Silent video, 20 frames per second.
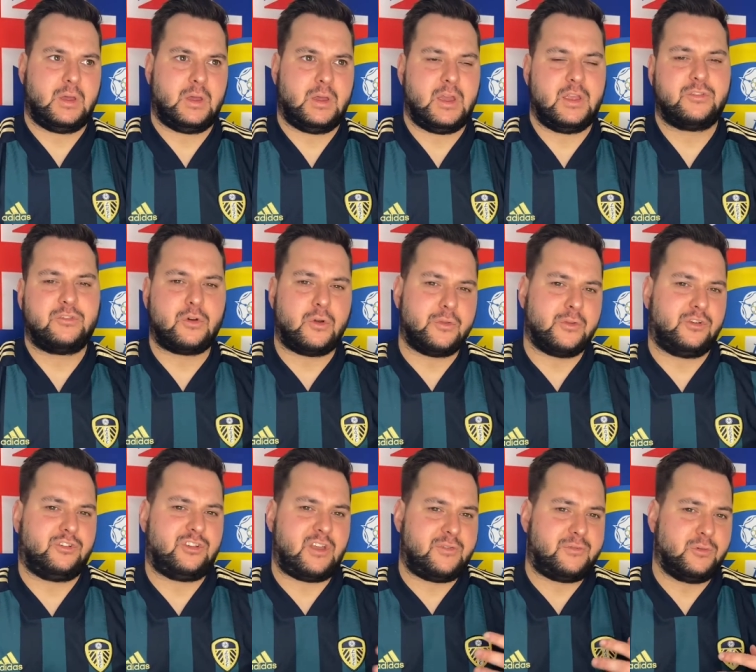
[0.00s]
It's got the
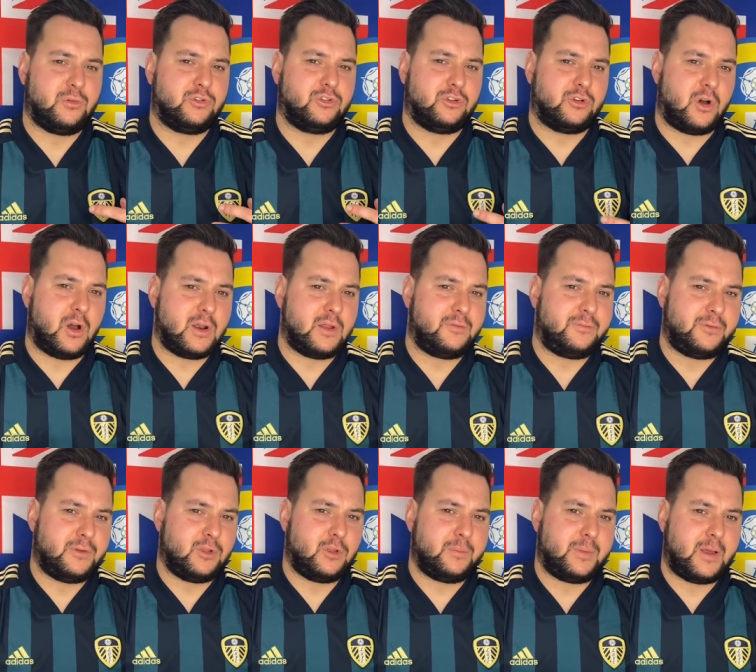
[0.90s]
Sheffield United
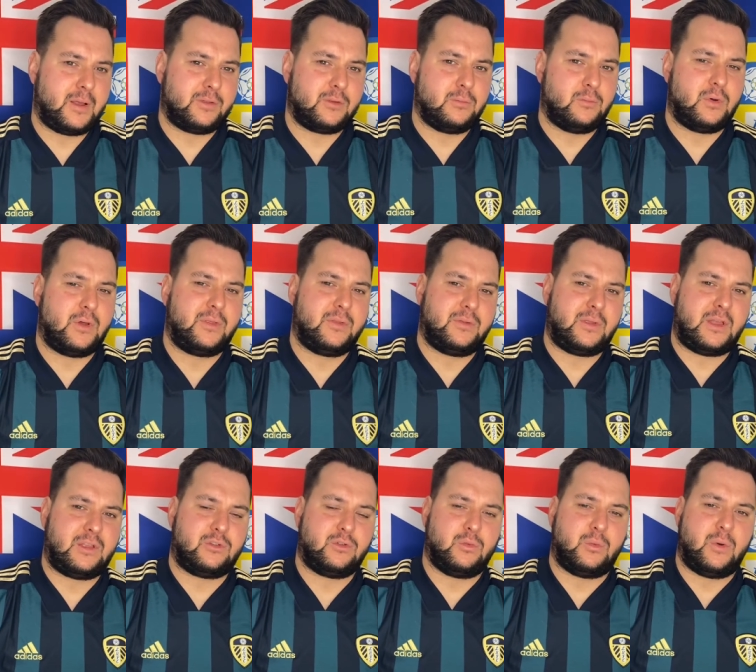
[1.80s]
feel about them. Whether
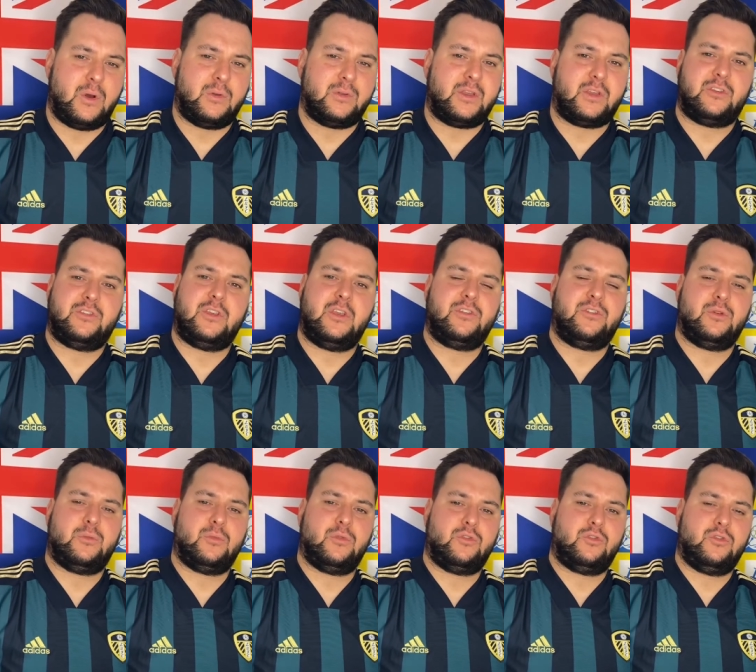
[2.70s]
they do well next season,
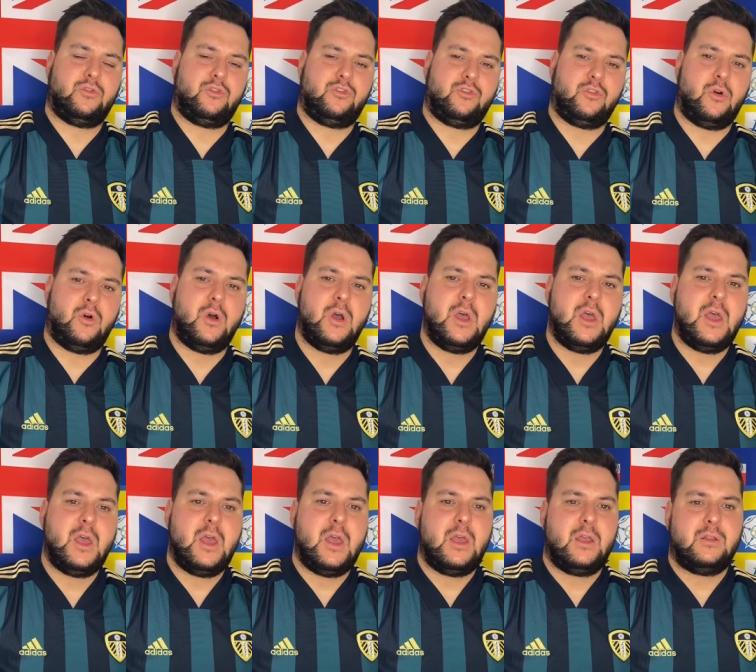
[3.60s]
I'm not too sure.
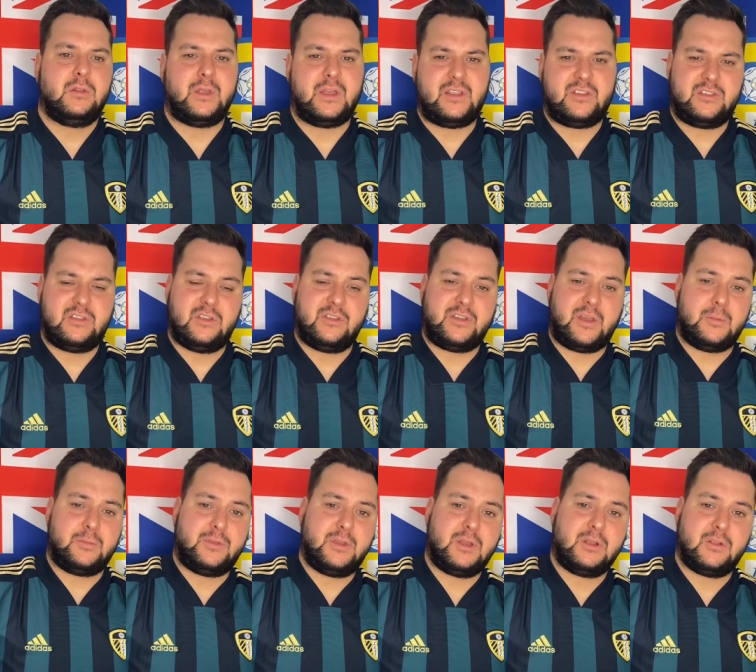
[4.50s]
Leeds did the
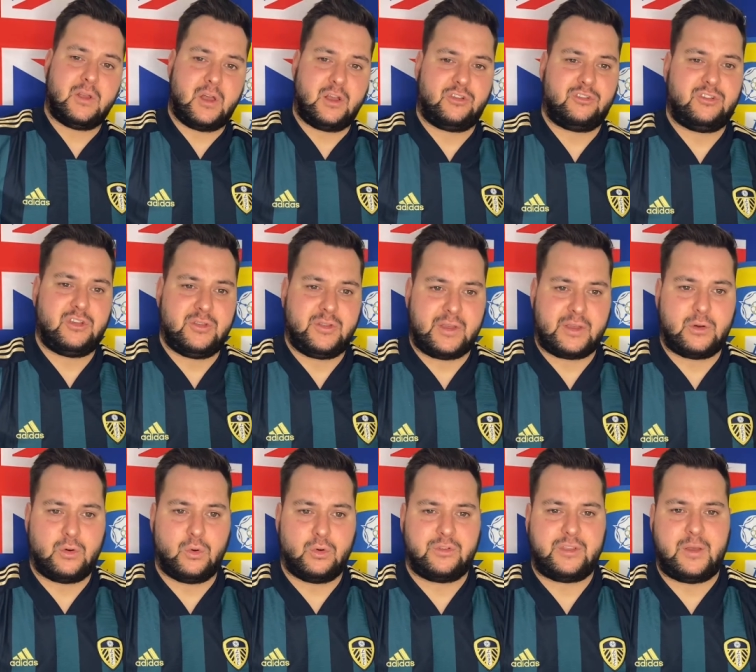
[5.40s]
same thing last year. They
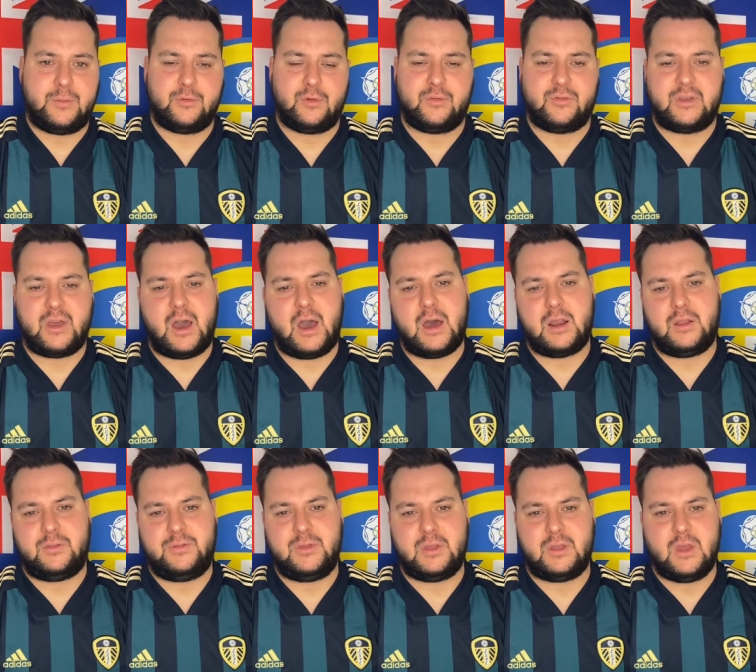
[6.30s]
caught teams off guard. I
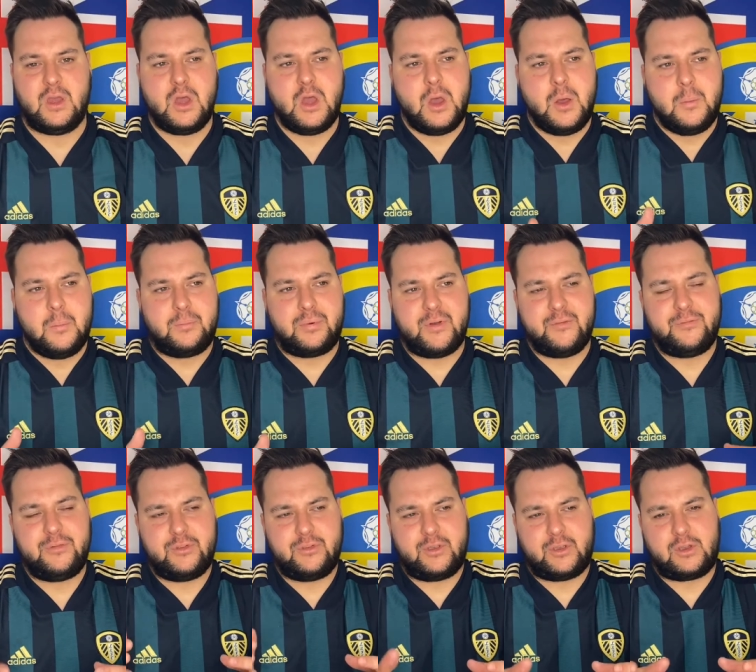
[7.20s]
think
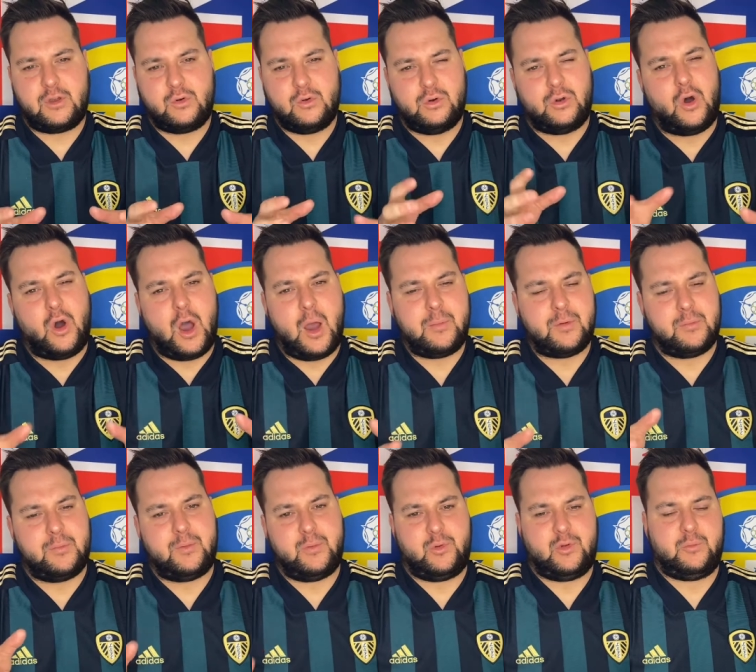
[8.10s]
Brentford's like a good
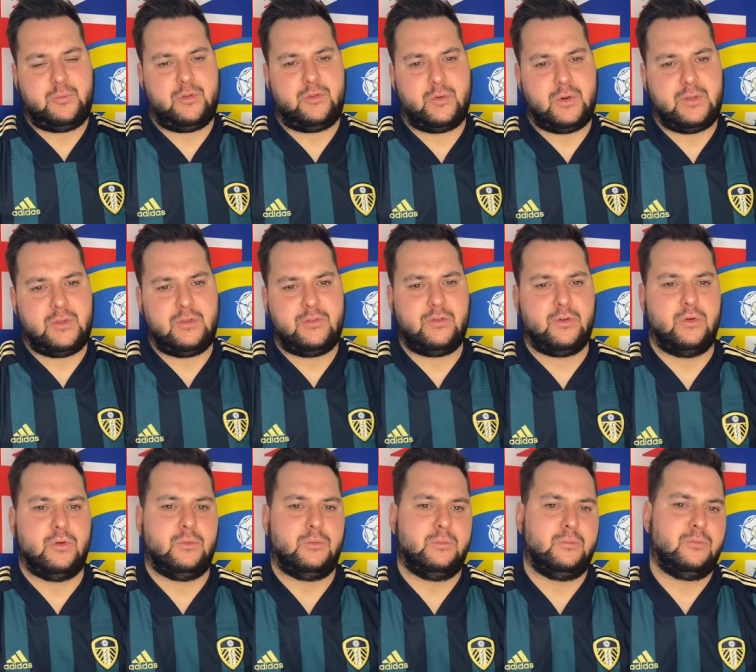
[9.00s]
hybrid between the
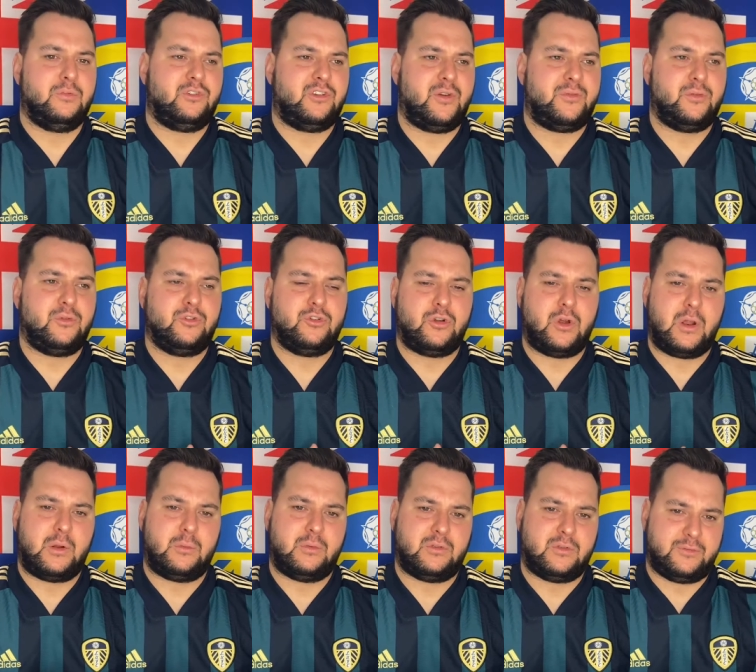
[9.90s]
two. Sheffield
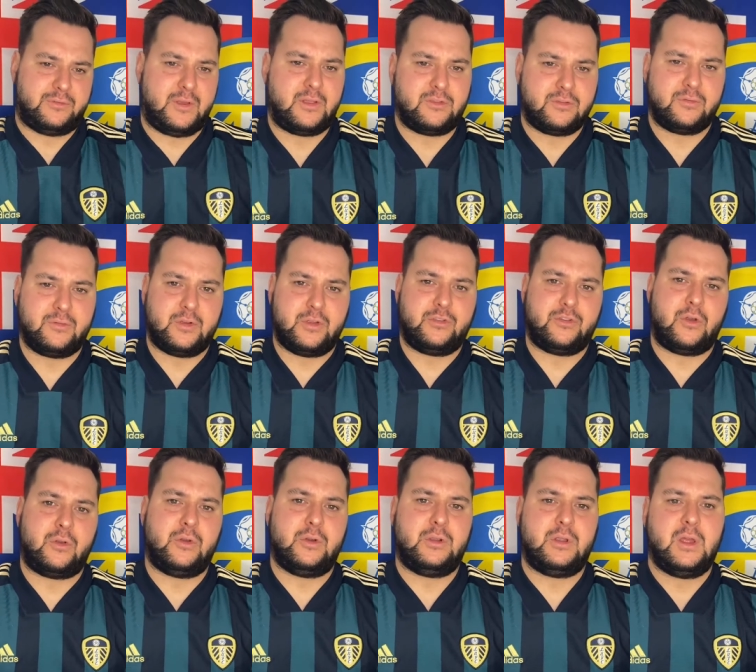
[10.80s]
United were defensively
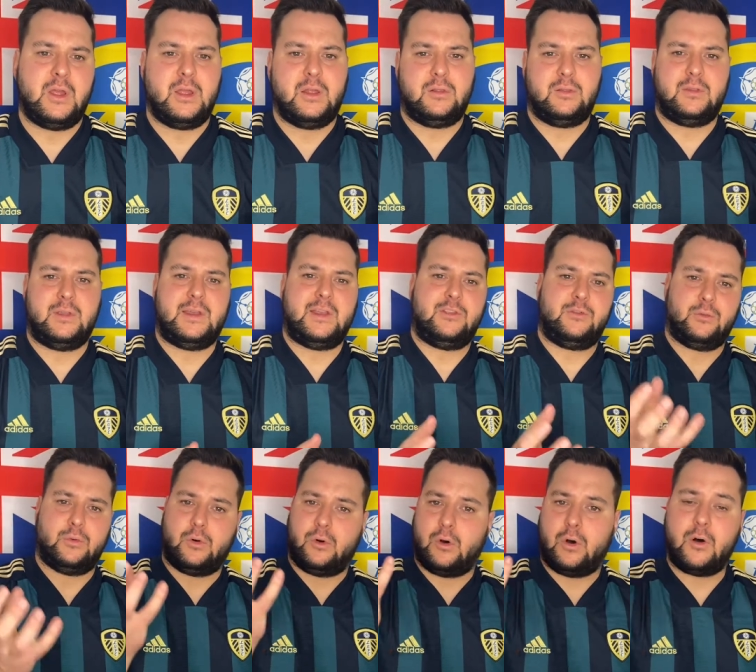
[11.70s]
solid. Leeds
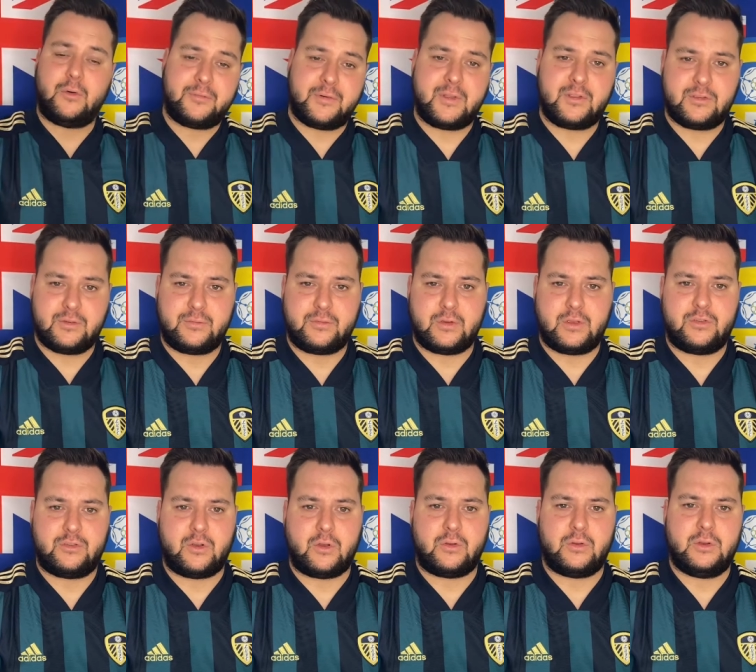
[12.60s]
were offensively
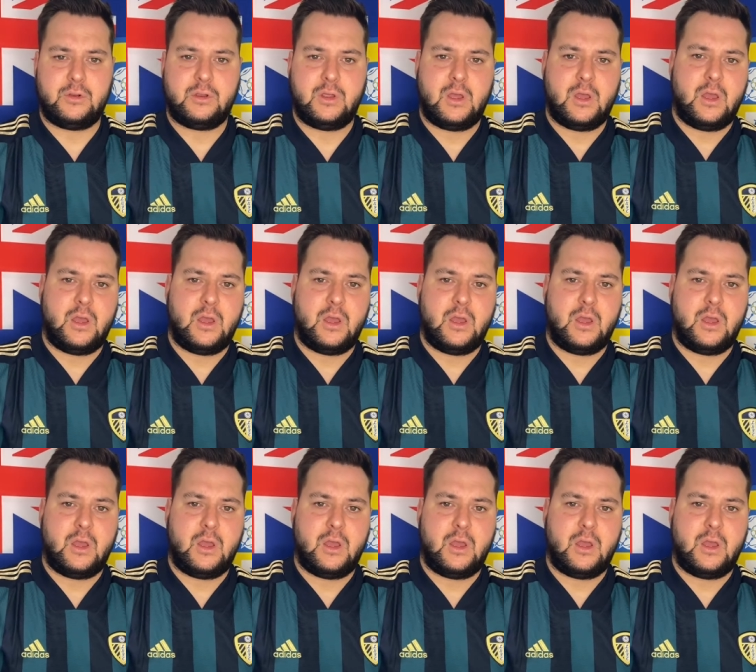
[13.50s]
solid.